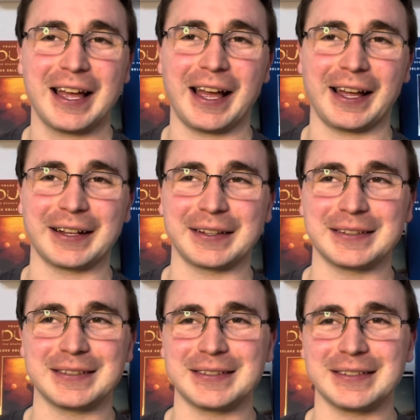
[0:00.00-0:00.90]

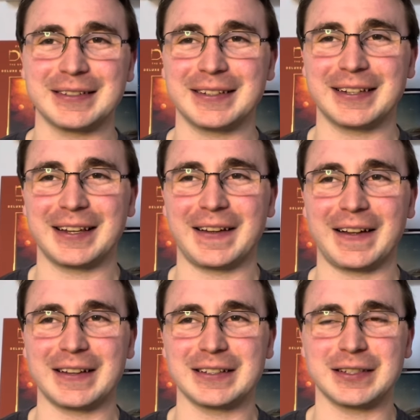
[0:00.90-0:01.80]
And
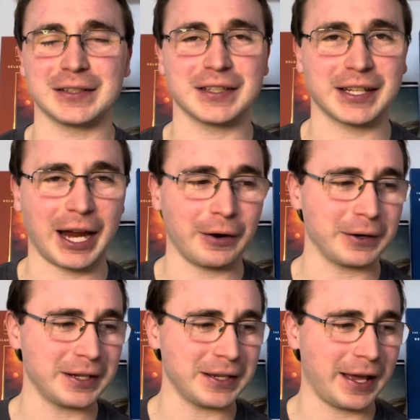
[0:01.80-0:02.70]
To, to
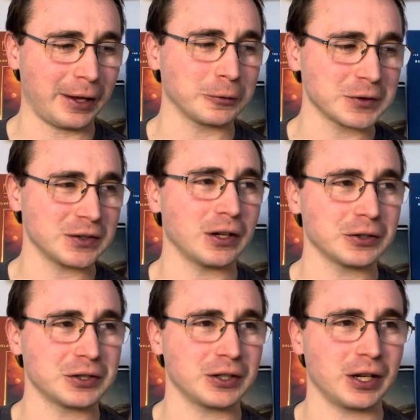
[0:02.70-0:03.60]
carry out
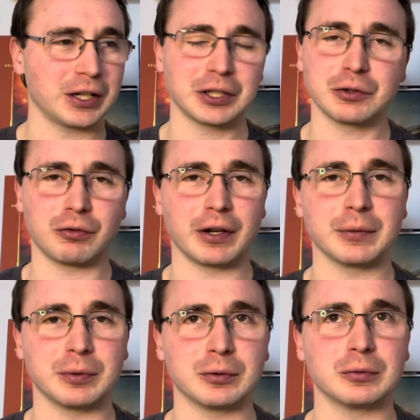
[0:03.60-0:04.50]
such an
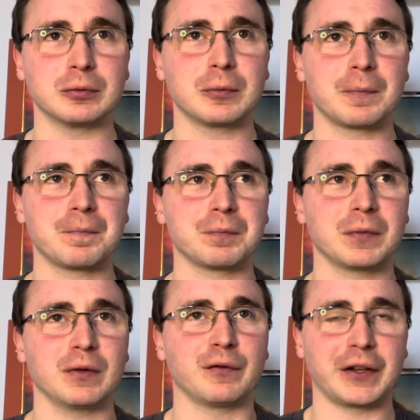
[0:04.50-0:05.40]
incredible
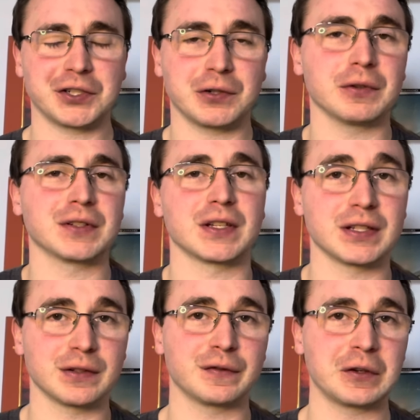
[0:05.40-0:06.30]
venture as,
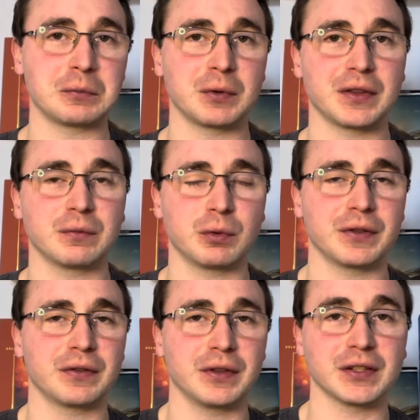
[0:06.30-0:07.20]
as a film with,
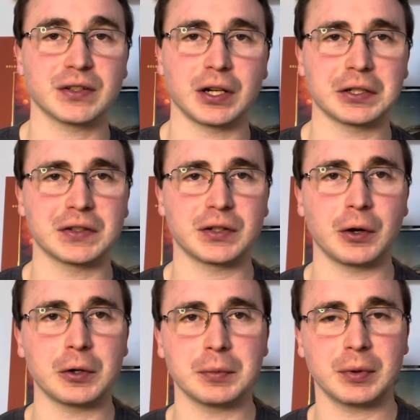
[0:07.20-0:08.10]
with this kind of
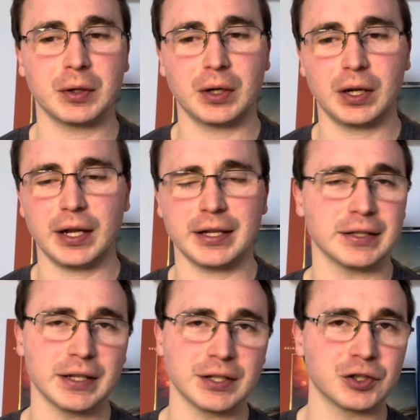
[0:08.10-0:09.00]
scope is,
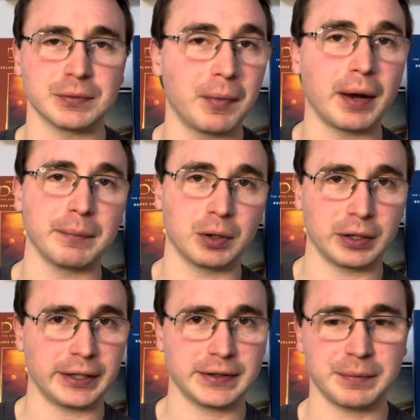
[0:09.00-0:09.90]
is just
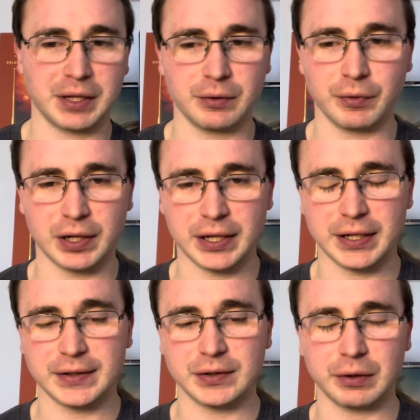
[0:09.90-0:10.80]
mind-boggling to me. It really
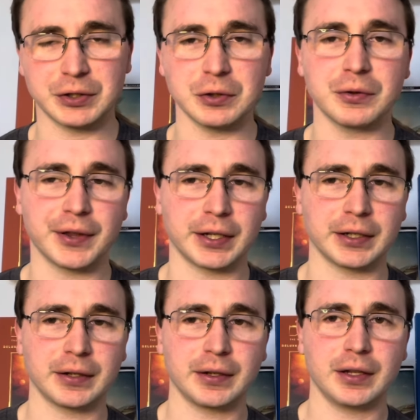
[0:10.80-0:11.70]
is. So I do think
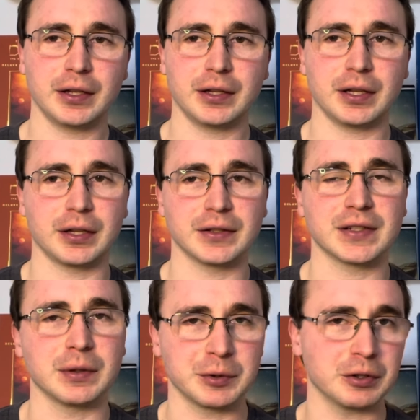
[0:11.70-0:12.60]
uh, the
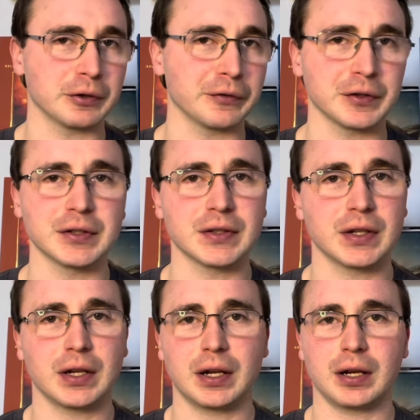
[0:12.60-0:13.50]
cinematographers,
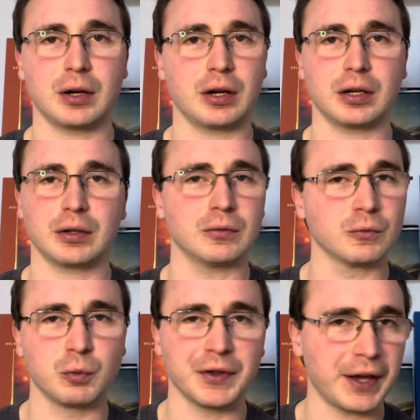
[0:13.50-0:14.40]
uh,
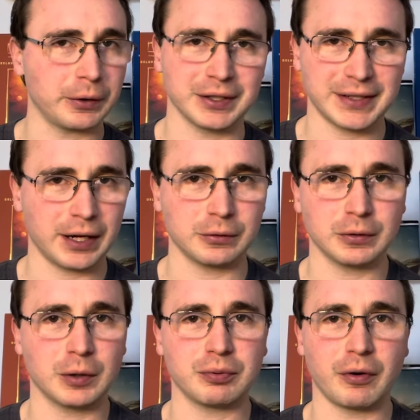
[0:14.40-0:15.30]
without a doubt,
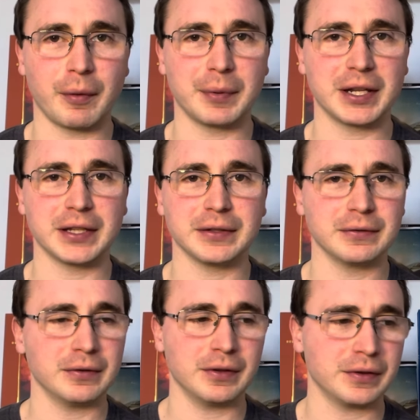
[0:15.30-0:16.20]
are probably
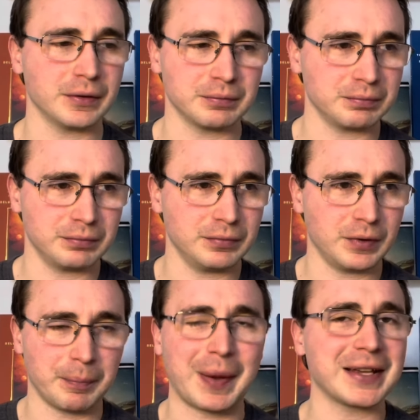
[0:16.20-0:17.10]
the,
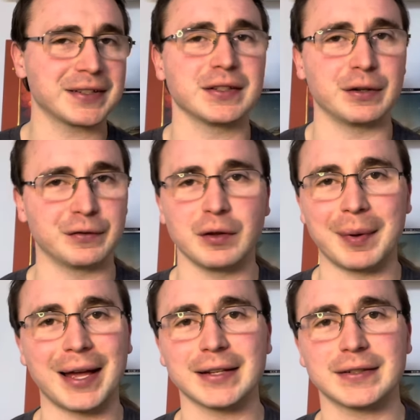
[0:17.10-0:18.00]
the best of the
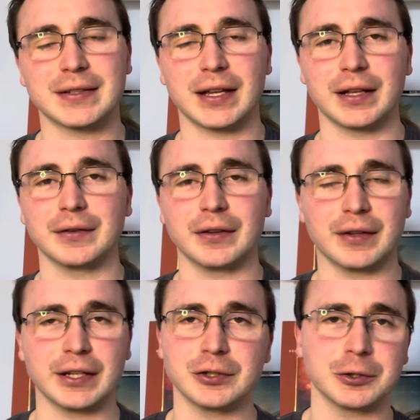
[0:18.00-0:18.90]
best, and that
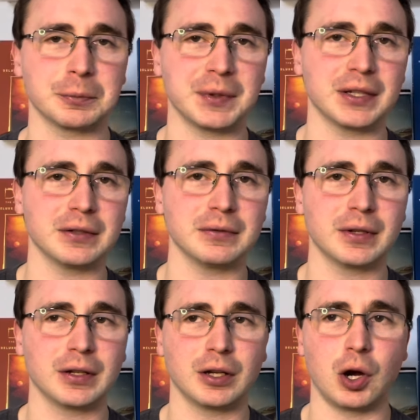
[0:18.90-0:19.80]
they should be
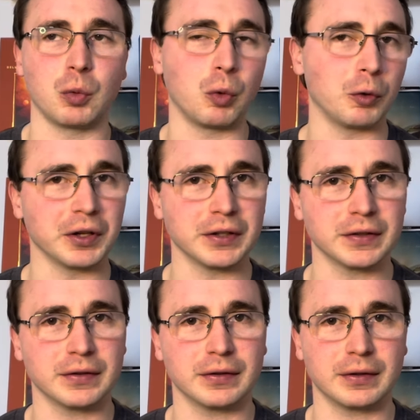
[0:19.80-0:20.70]
awarded
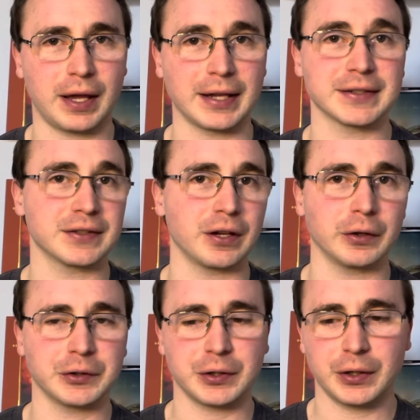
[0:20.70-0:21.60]
as
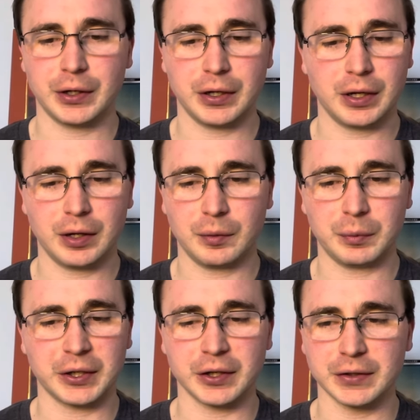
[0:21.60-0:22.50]
such,
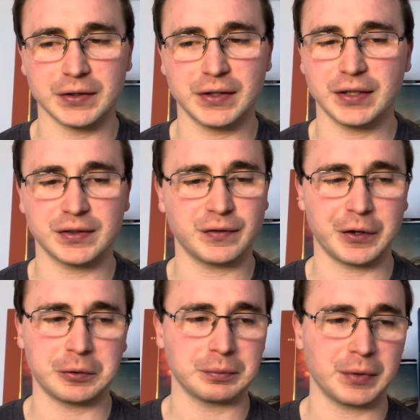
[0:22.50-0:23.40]
because this
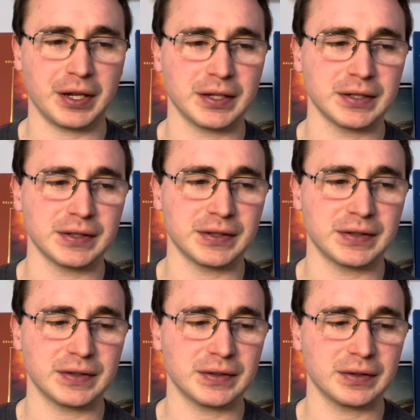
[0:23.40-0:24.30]
film
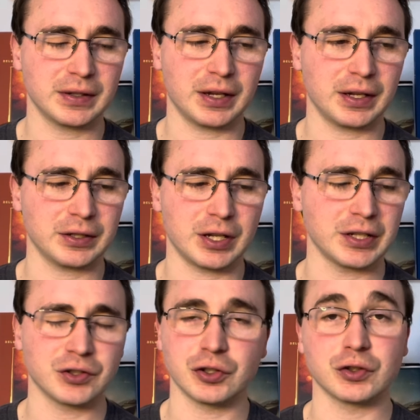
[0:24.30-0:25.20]
is,
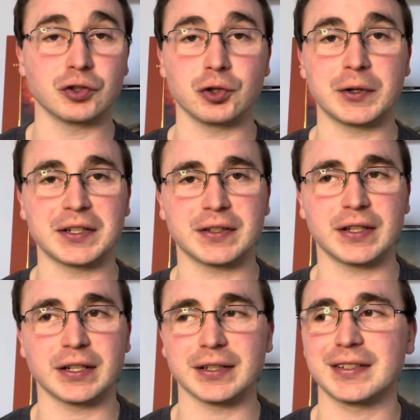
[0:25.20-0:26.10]
is just a joy to
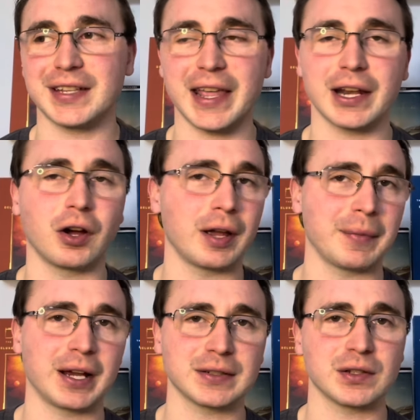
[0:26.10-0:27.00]
see, and to see it in
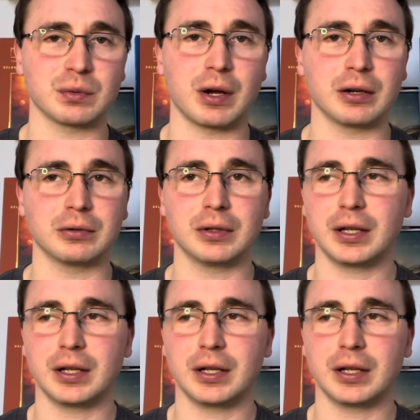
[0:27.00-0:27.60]
IMAX as well.